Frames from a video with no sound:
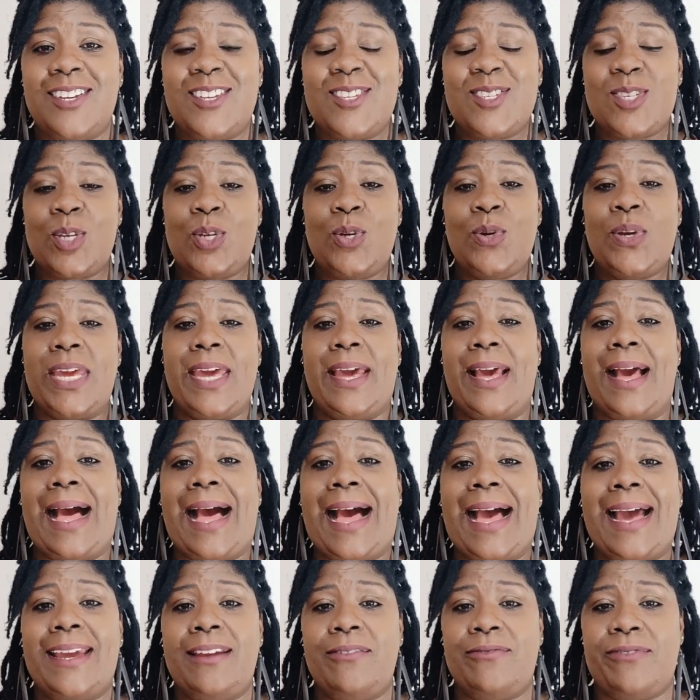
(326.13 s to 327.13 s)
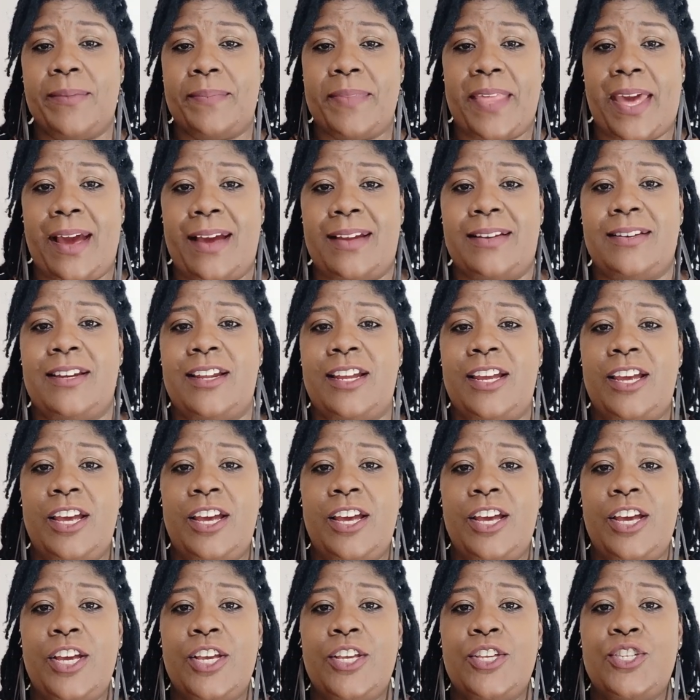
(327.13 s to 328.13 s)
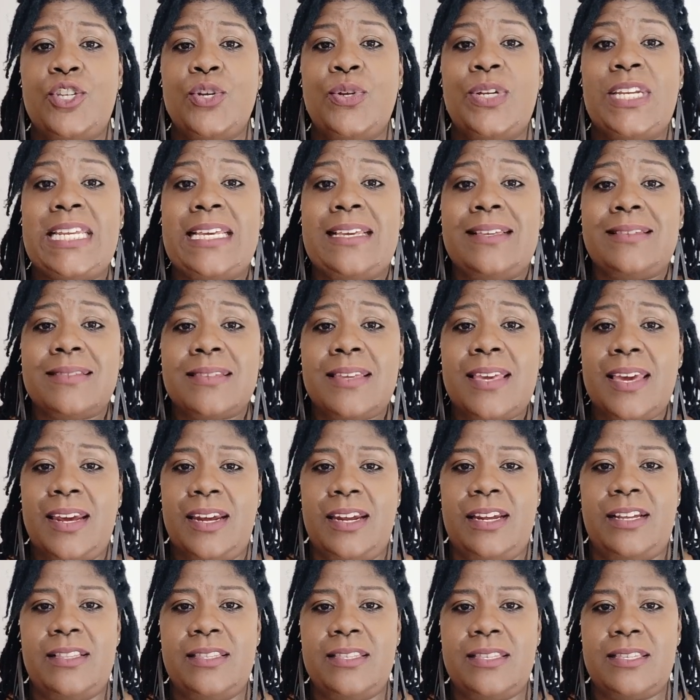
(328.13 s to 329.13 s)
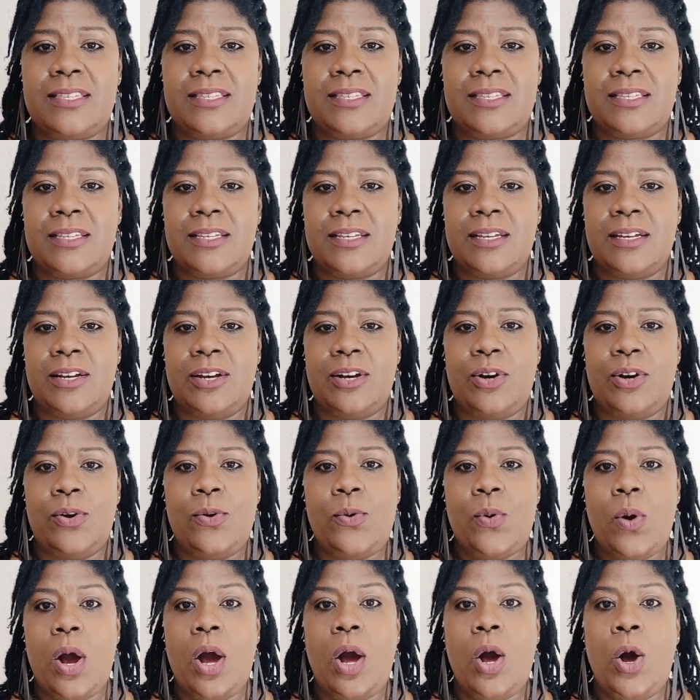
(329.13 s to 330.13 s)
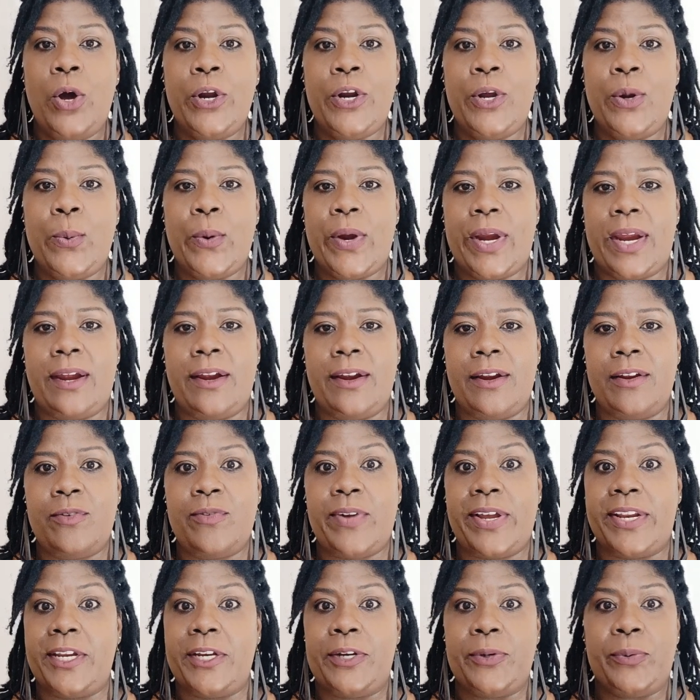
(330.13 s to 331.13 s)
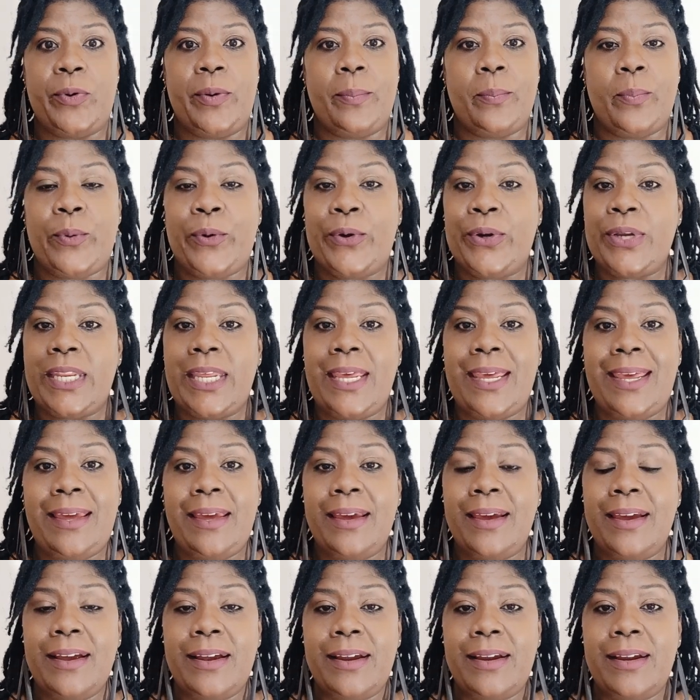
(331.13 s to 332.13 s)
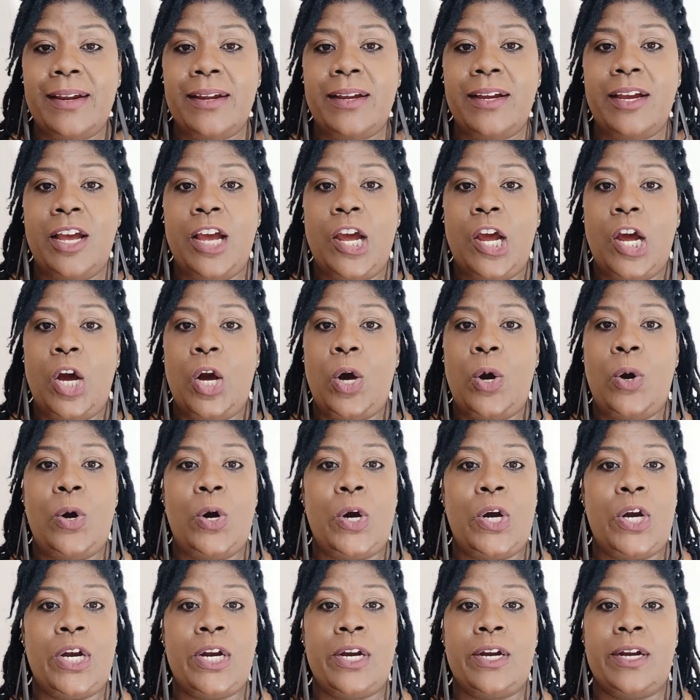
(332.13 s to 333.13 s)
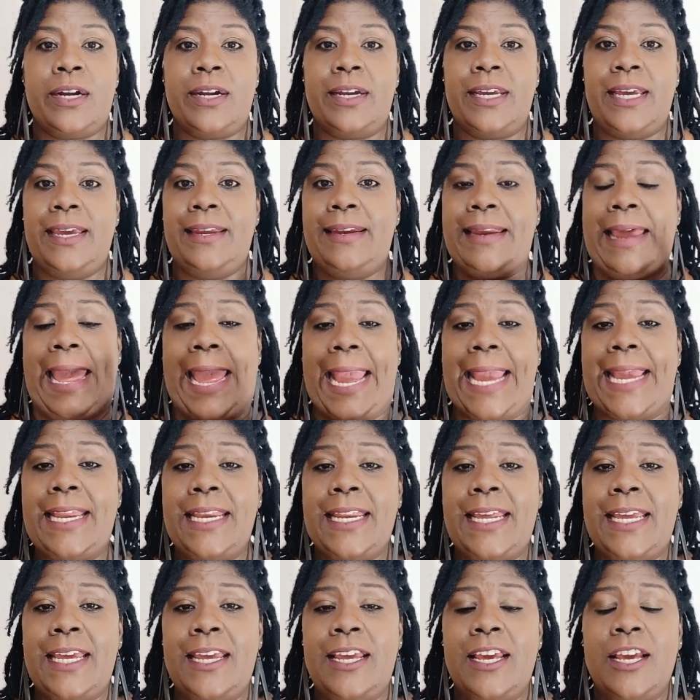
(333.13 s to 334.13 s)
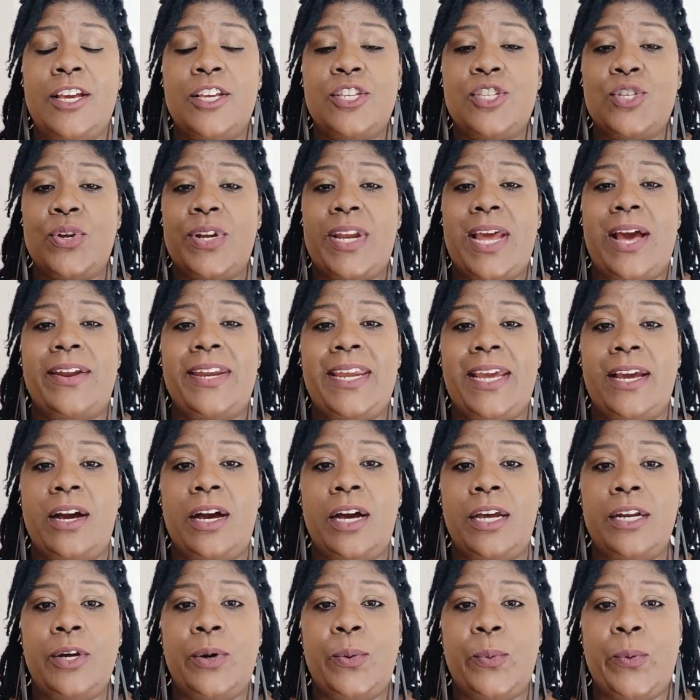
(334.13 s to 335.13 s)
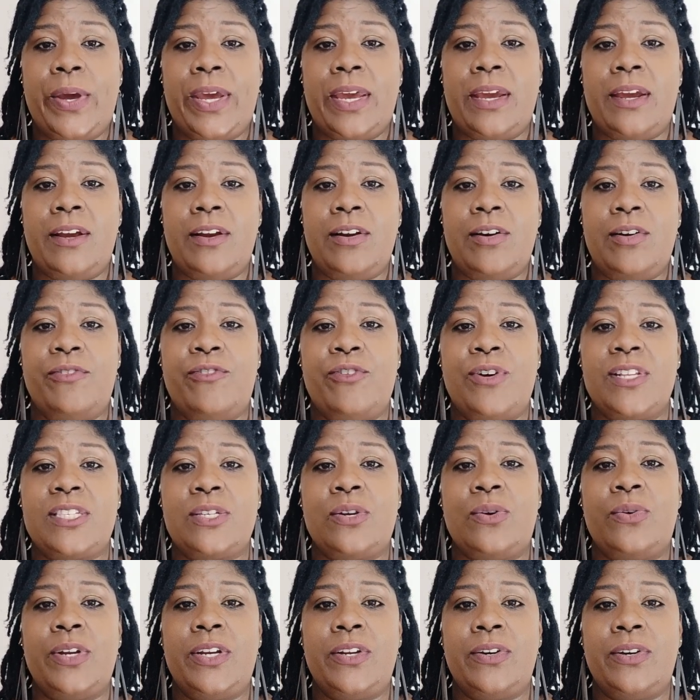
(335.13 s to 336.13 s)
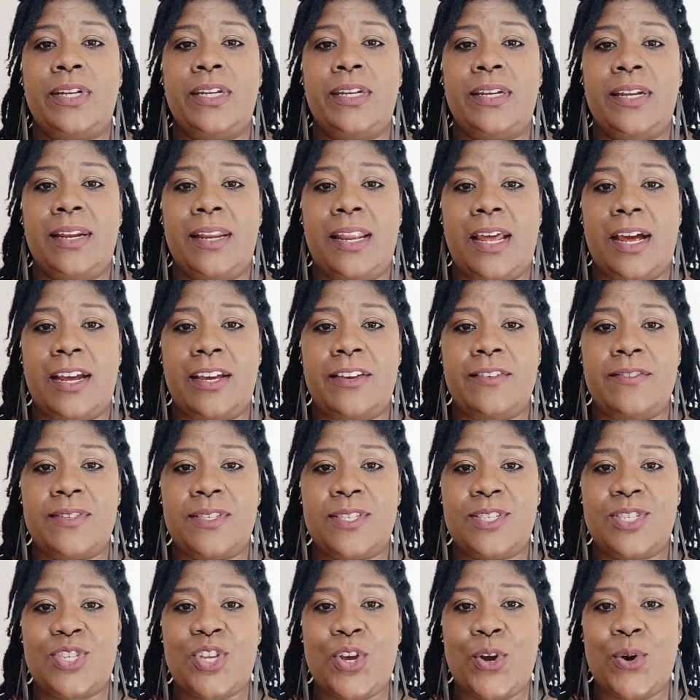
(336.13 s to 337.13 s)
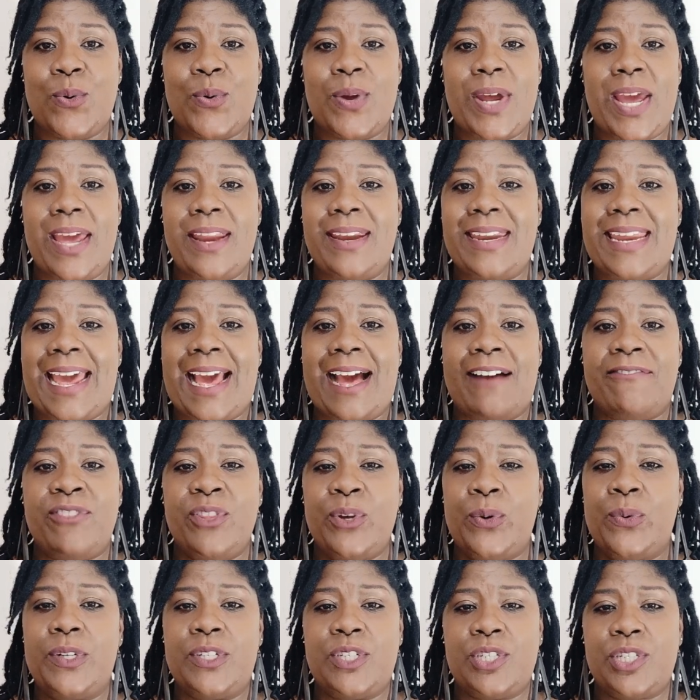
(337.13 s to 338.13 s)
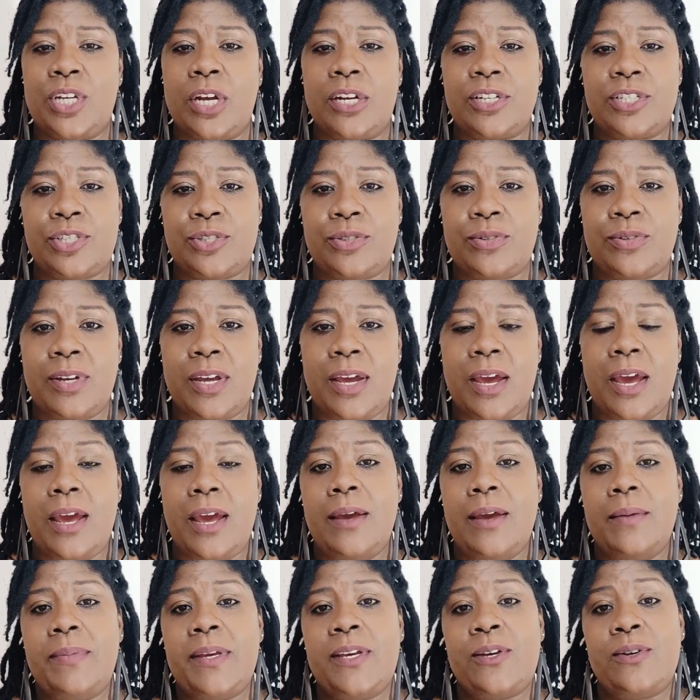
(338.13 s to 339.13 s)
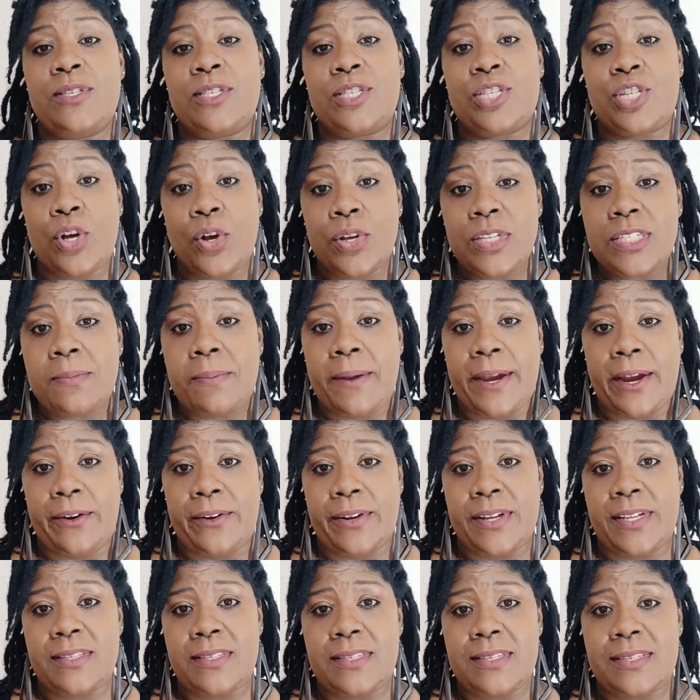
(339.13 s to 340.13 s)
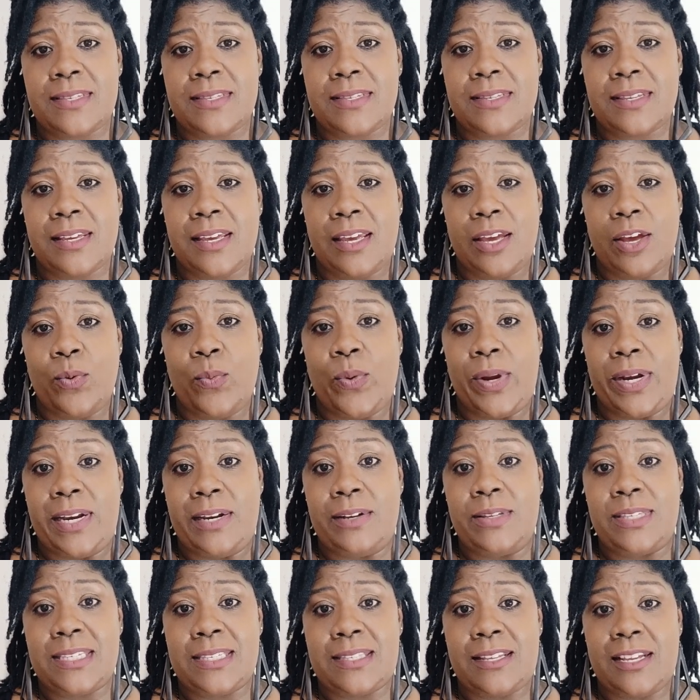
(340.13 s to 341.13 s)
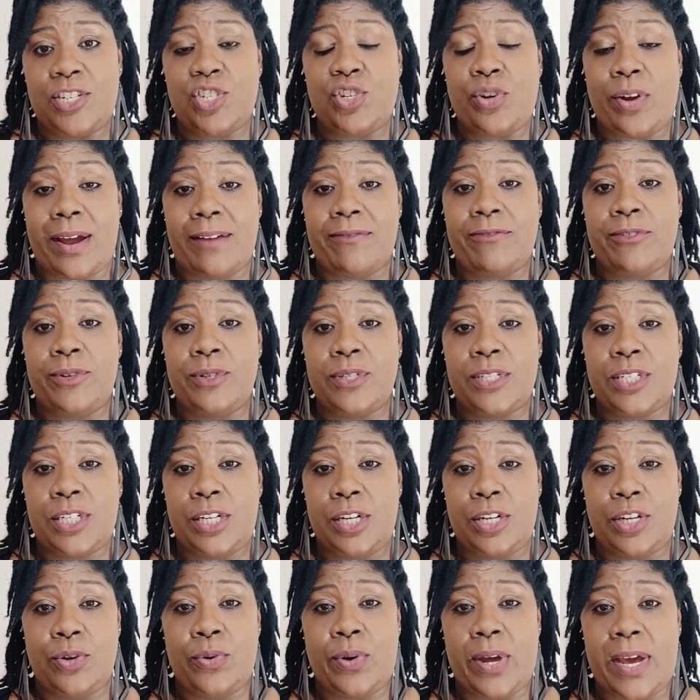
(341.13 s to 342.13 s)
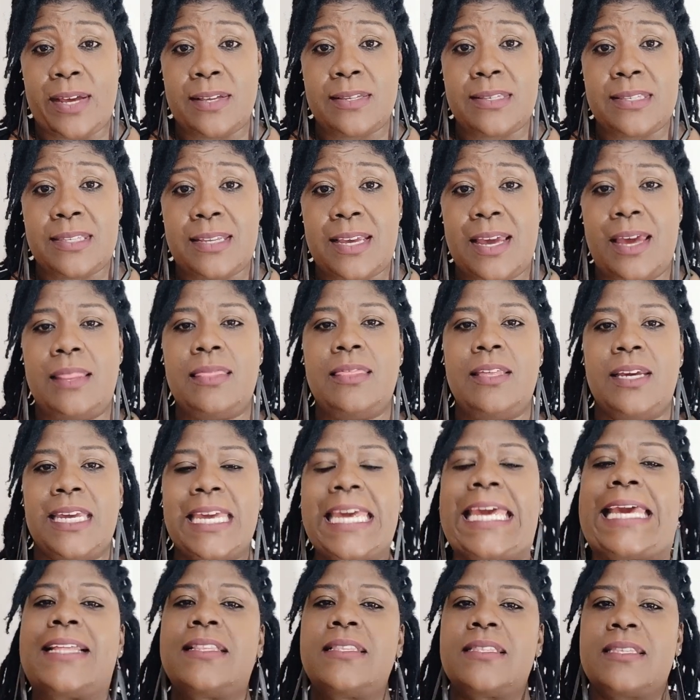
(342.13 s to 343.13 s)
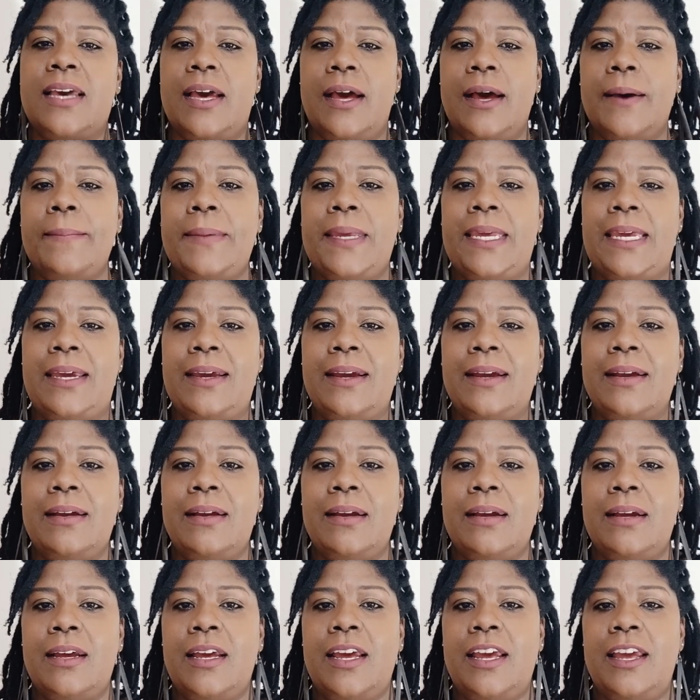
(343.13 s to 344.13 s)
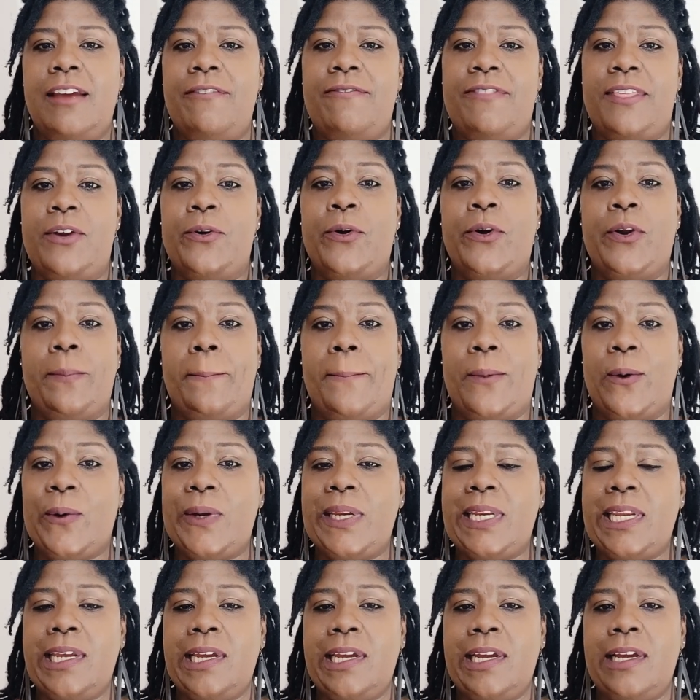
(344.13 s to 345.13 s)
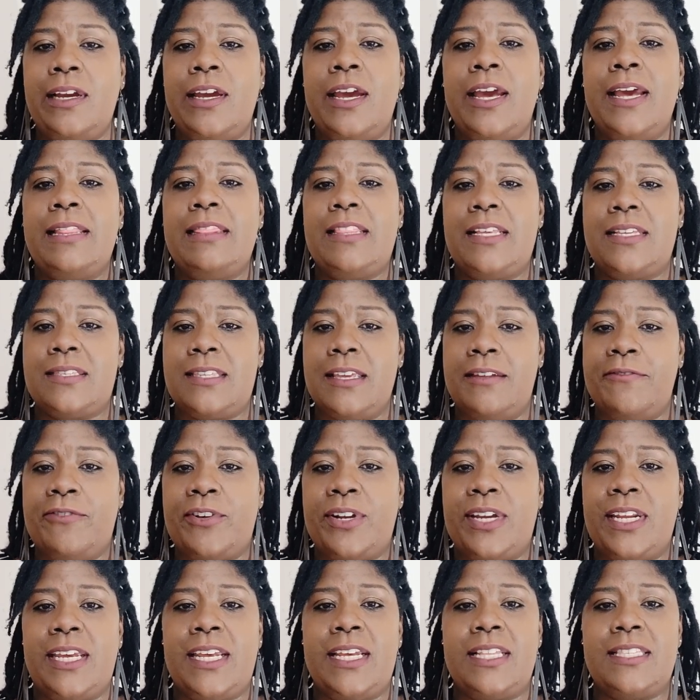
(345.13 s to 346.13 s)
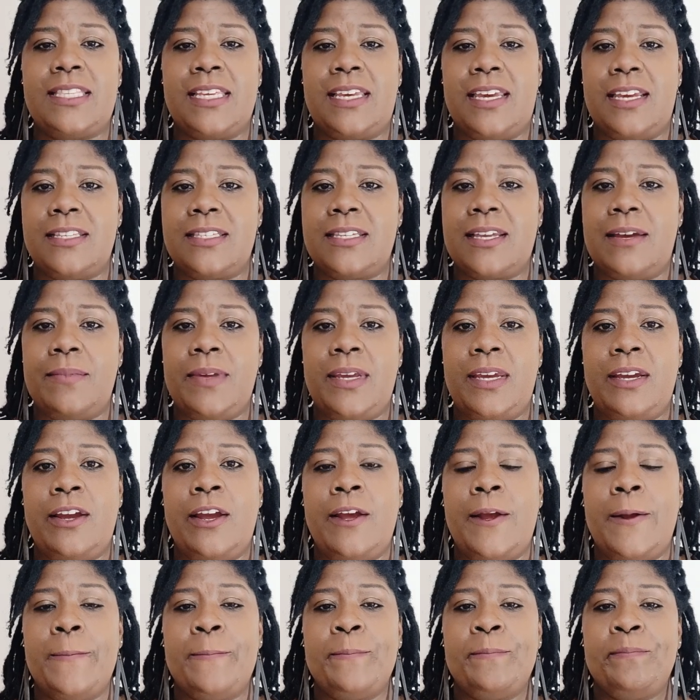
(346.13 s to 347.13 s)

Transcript: So you can't hide from that. So these kids who are unaware, whether they were born here or in Haiti, so now they're unaware of what's going on in their lives. So, and they have no one to talk to. Because those parents, when they travel to the US and the kids come here, if they weren't born here, they send for the kids come here.